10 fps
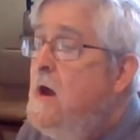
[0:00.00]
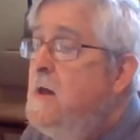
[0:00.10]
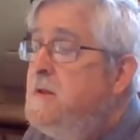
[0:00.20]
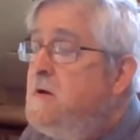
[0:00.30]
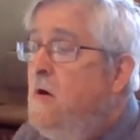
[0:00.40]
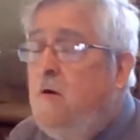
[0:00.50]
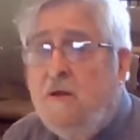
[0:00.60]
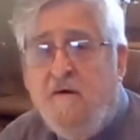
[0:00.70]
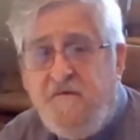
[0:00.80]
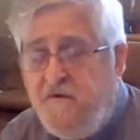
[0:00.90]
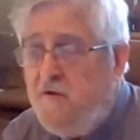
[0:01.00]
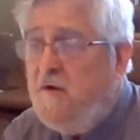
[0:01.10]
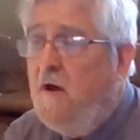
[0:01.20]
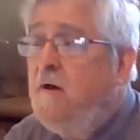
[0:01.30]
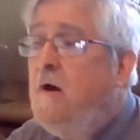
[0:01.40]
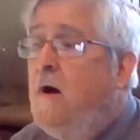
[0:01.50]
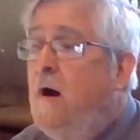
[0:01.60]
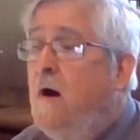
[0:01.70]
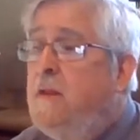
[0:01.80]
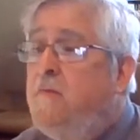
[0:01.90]
The goal of Fugue
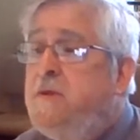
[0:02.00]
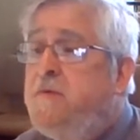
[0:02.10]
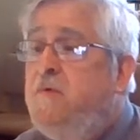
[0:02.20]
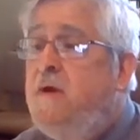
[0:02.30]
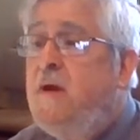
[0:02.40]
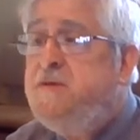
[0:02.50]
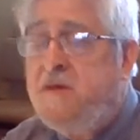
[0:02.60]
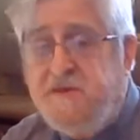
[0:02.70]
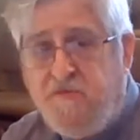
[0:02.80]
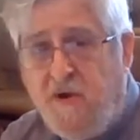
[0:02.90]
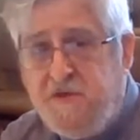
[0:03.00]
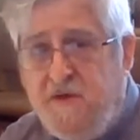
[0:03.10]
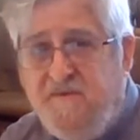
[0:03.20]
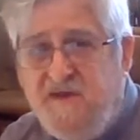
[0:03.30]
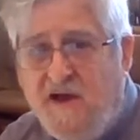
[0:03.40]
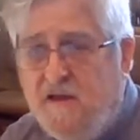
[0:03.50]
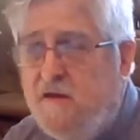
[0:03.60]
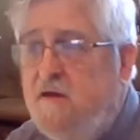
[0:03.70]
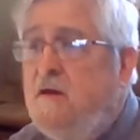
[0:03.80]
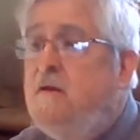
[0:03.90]
number 3 is the expression of
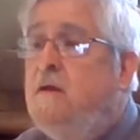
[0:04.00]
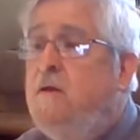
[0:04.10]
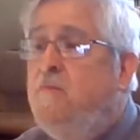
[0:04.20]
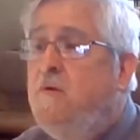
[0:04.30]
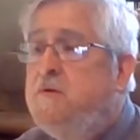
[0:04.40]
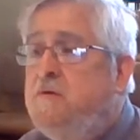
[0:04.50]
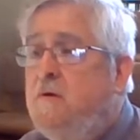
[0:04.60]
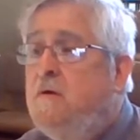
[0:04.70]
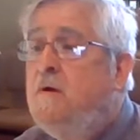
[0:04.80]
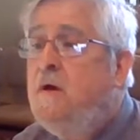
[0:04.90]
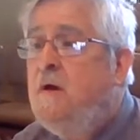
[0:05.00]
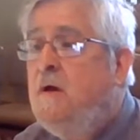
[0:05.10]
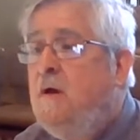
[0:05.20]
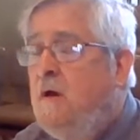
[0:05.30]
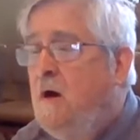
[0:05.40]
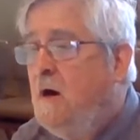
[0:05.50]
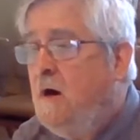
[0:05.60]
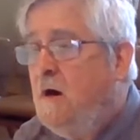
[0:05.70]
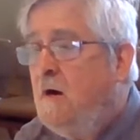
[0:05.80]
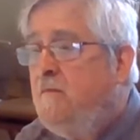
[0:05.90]
delicate emotional
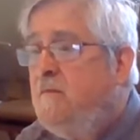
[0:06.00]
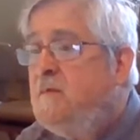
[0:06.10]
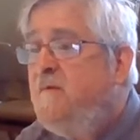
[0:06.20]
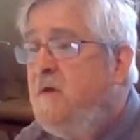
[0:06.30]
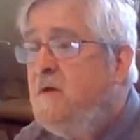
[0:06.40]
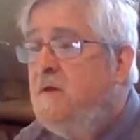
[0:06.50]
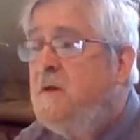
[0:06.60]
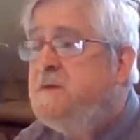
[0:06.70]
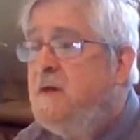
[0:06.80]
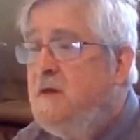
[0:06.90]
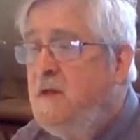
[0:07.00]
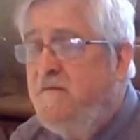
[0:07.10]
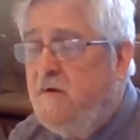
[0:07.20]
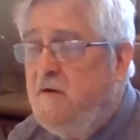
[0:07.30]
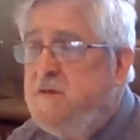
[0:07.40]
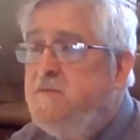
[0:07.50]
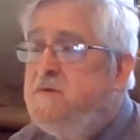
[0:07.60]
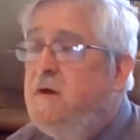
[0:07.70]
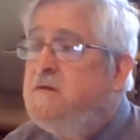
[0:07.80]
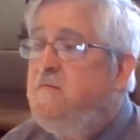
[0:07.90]
feelings in a very
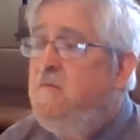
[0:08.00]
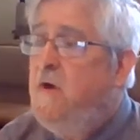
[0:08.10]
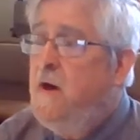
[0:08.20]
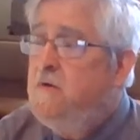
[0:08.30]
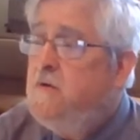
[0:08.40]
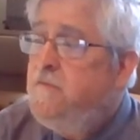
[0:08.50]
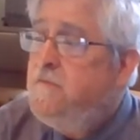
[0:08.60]
subjective manner.